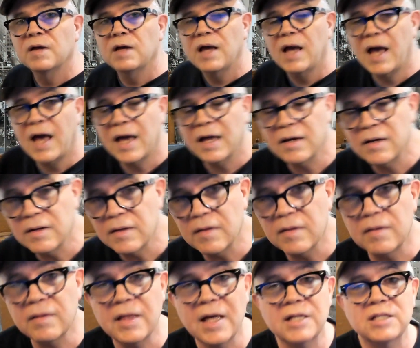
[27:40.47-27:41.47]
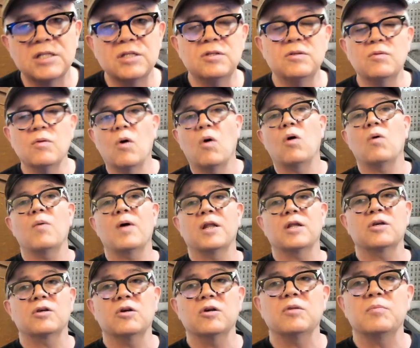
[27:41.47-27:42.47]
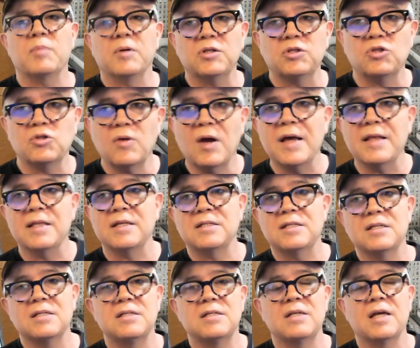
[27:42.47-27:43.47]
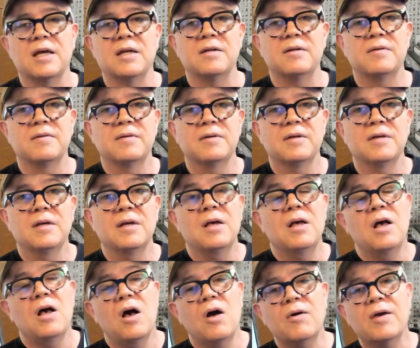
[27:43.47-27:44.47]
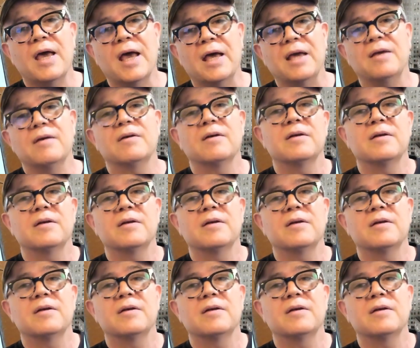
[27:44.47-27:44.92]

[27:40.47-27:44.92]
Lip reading: and that's all well and good, but try this instead. Okay.